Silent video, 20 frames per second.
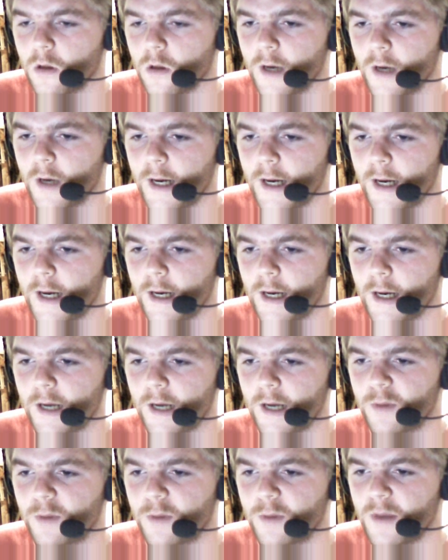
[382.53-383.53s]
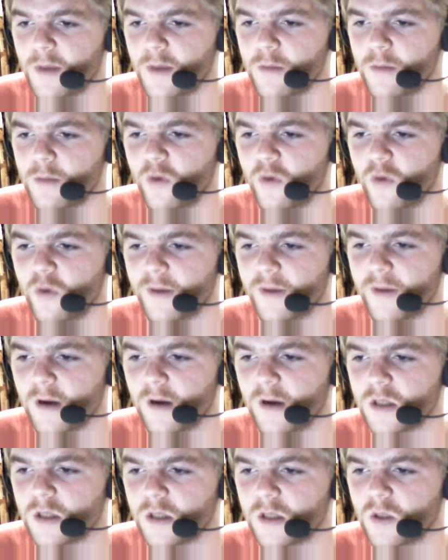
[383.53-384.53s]
Uh, I could probably move my
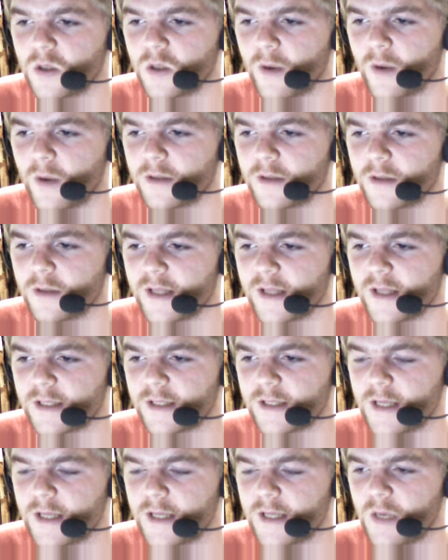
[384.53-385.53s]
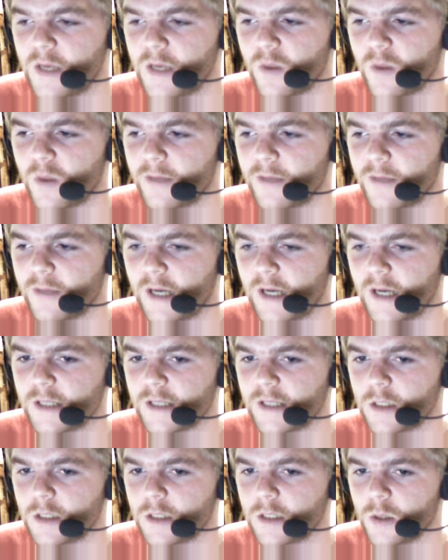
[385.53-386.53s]
character around to that city with my
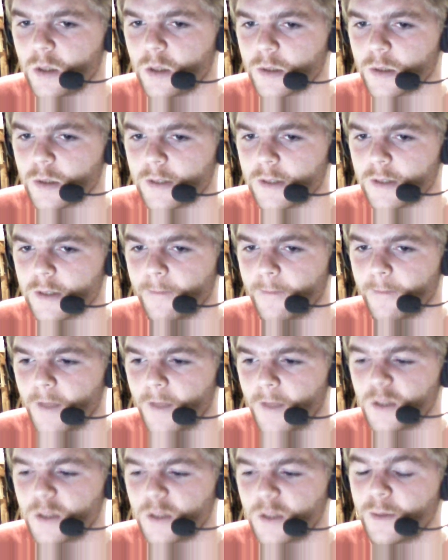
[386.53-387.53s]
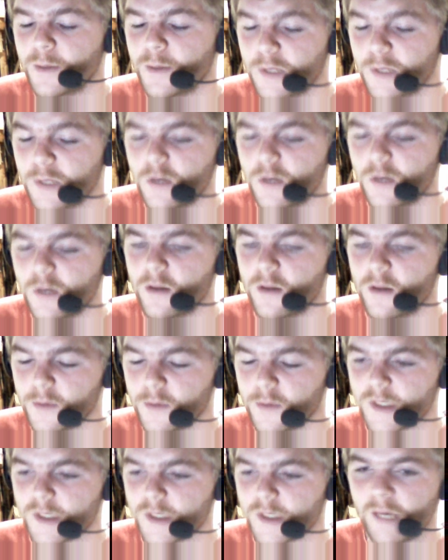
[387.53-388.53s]
eyes closed. I used to be able to do that in
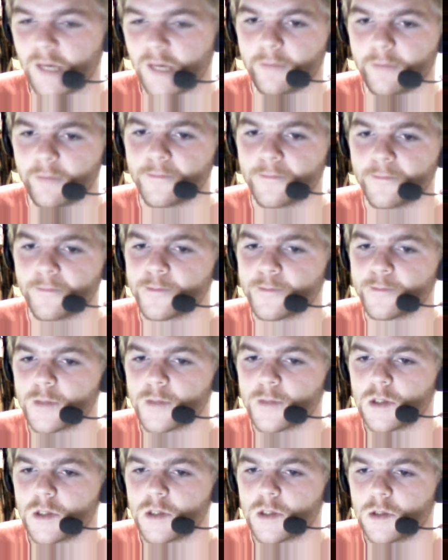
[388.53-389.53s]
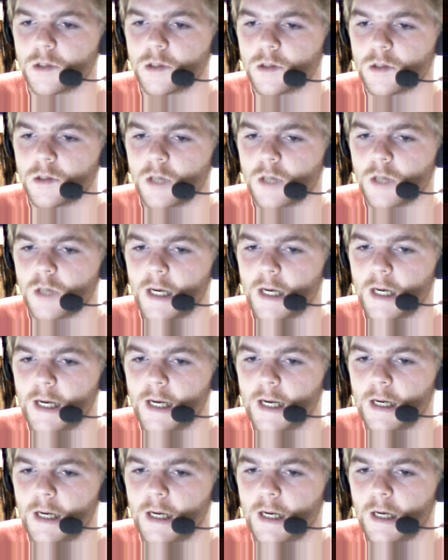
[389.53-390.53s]
RuneScape.
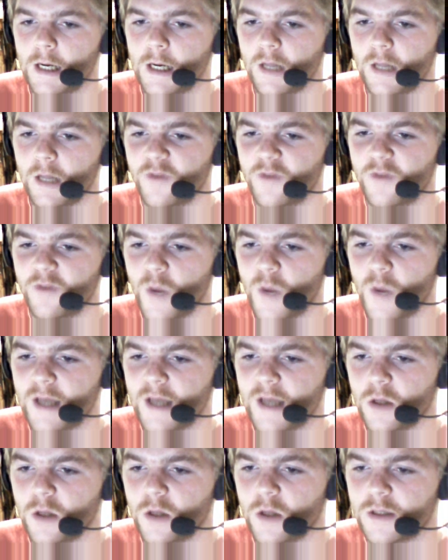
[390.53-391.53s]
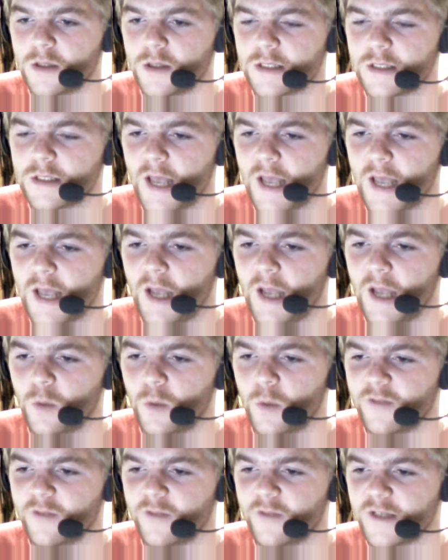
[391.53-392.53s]
Uh, I love the way it looks, and
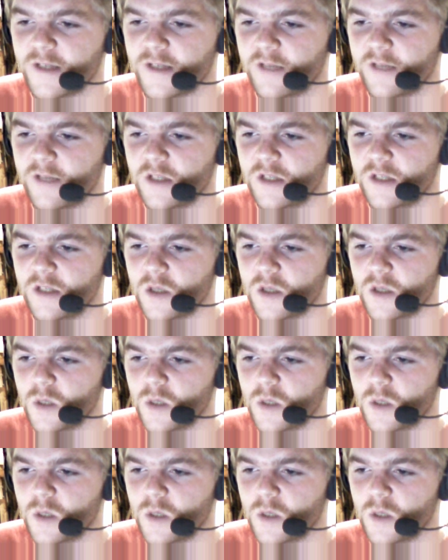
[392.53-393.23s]
when the festivities go